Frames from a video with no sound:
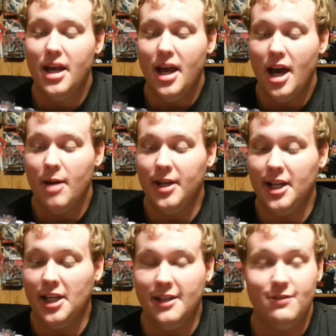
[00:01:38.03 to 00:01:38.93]
I mean,
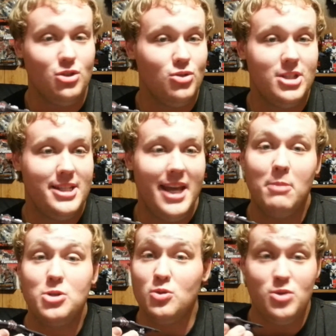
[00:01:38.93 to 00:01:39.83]
it gives you
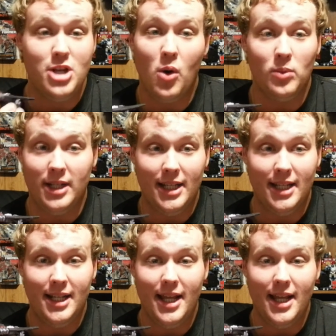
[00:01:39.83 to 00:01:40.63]
steps you don't need.